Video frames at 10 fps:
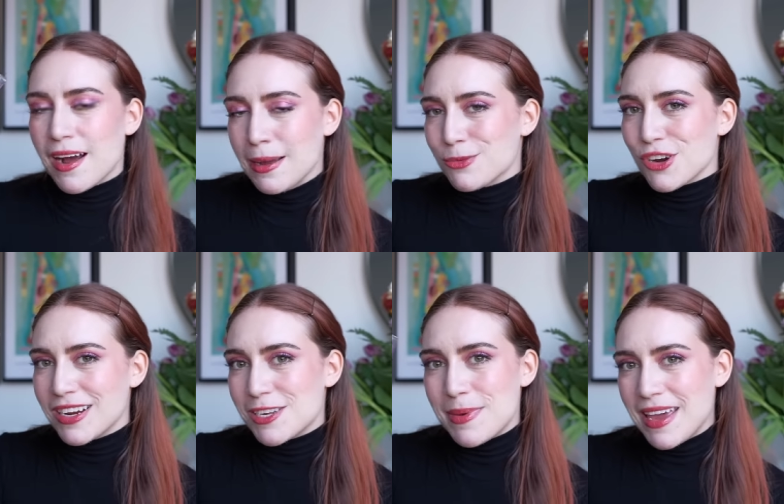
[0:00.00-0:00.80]
I am
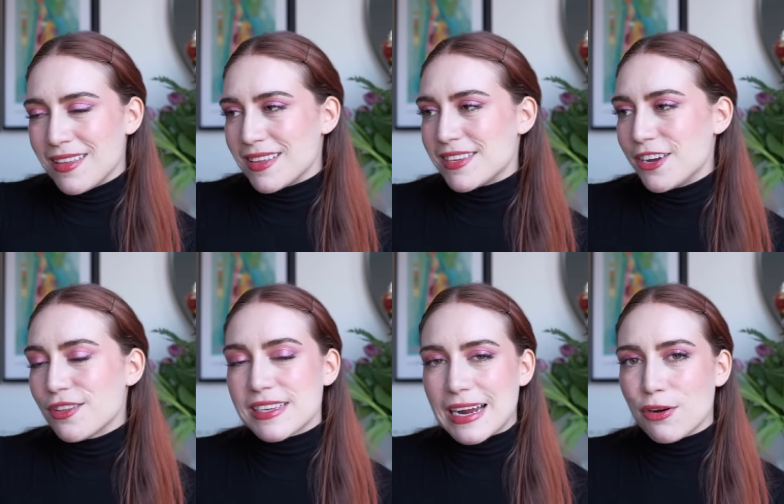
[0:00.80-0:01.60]
trying to pan this year,
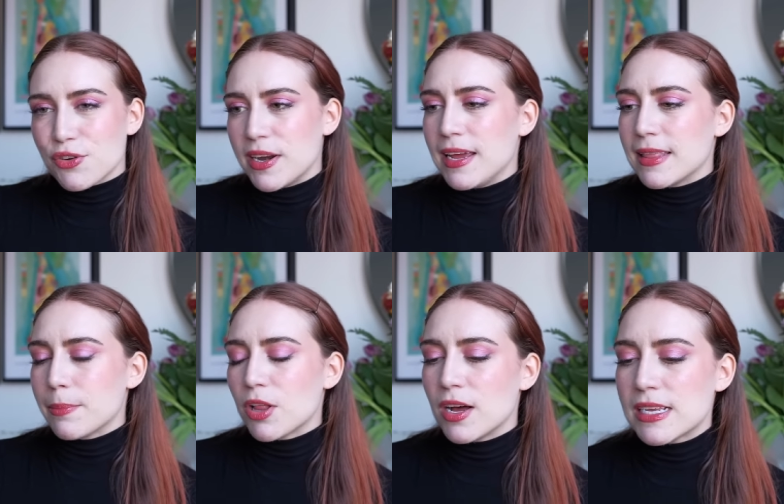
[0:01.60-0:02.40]
this Tower 28
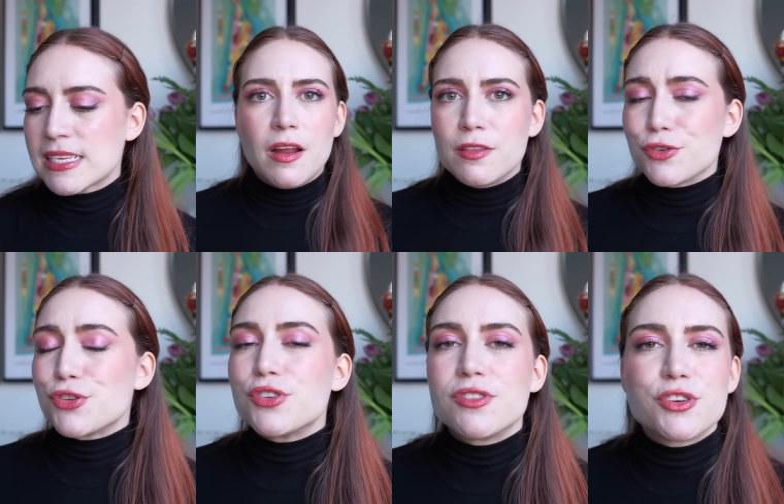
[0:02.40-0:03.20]
lip gloss.
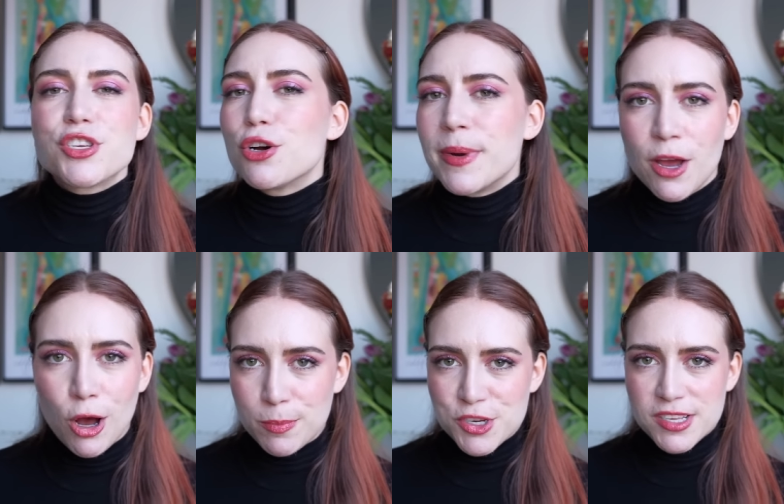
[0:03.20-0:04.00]
There's there's so many
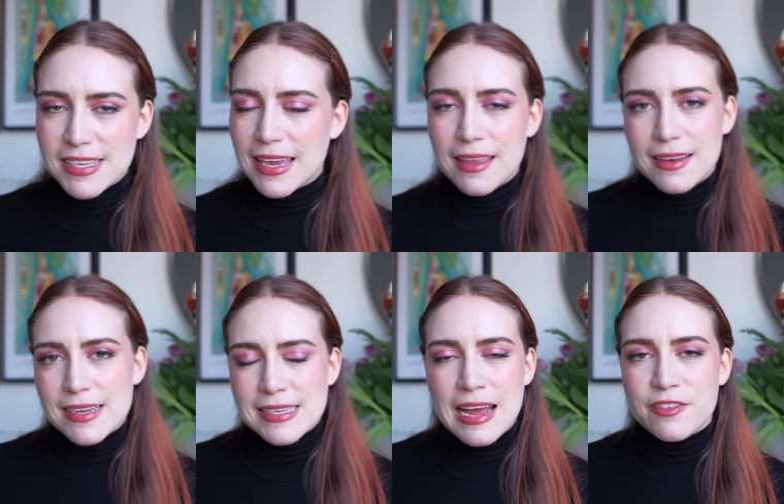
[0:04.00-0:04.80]
options. It
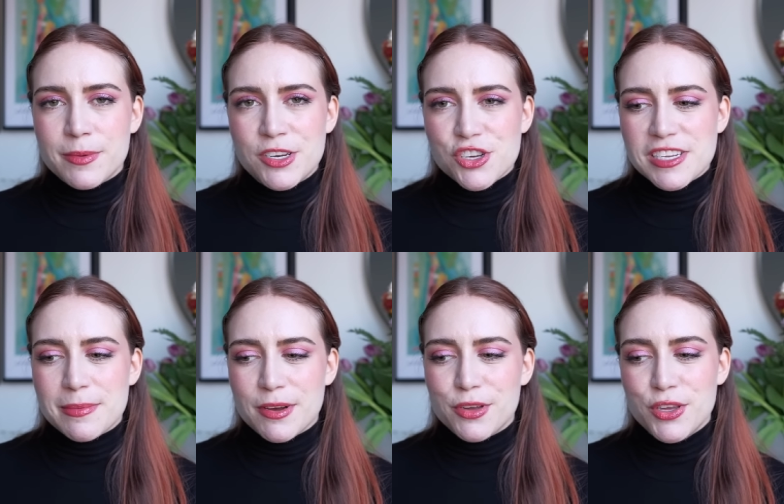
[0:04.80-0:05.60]
doesn't have to be just
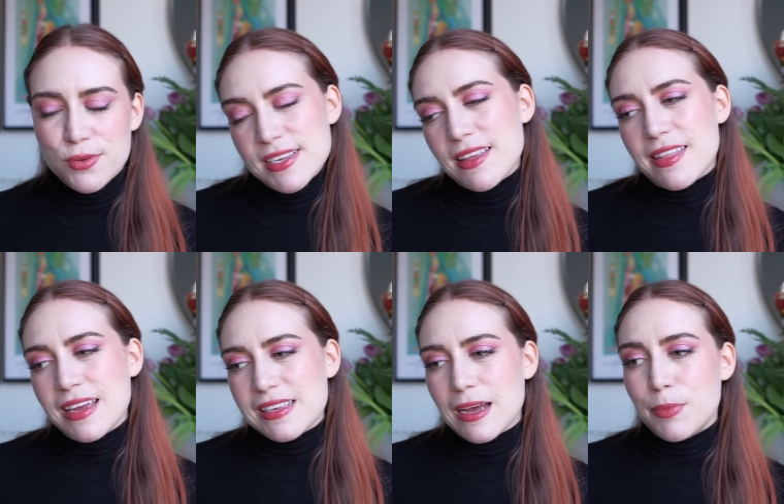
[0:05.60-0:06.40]
about using
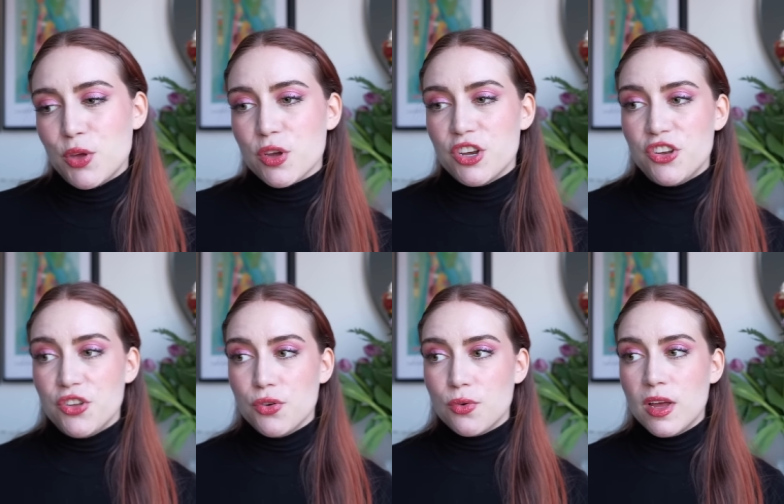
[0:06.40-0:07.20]
things up. You can
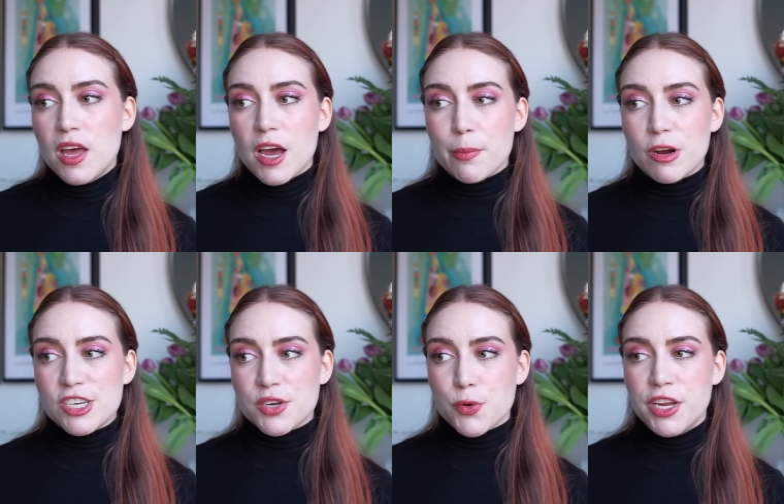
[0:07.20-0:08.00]
do a
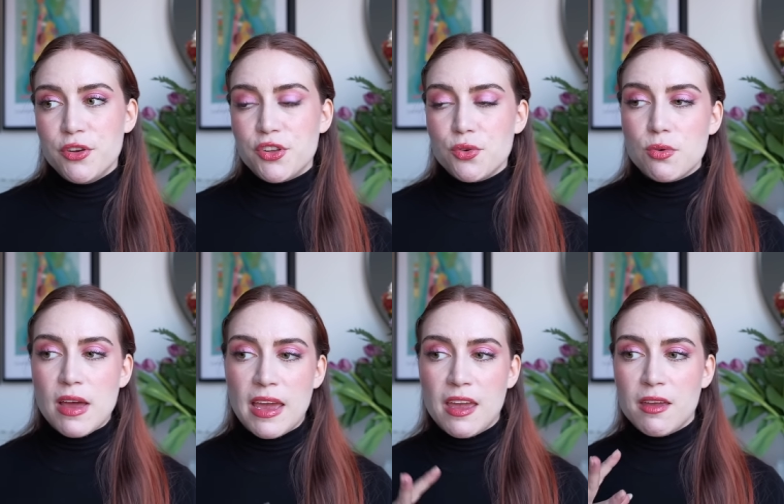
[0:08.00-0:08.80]
project where you do
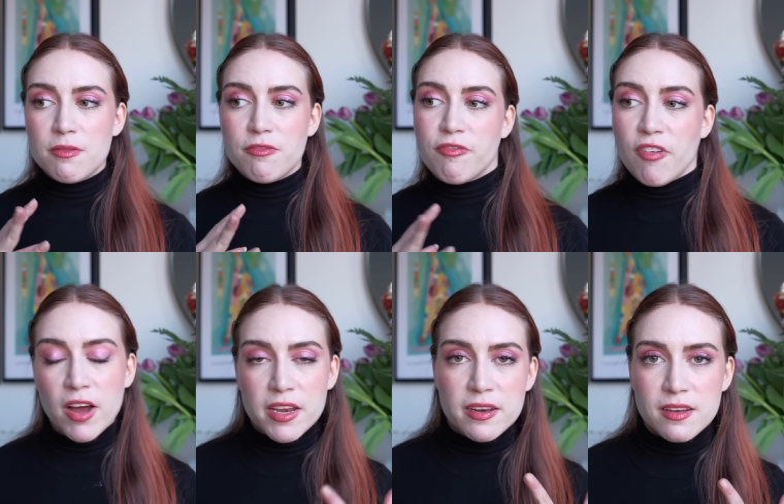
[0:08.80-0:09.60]
a
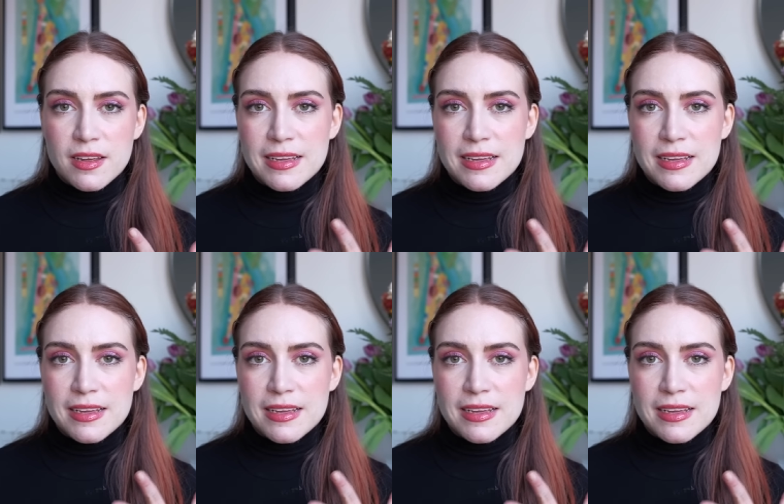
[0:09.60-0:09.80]
fun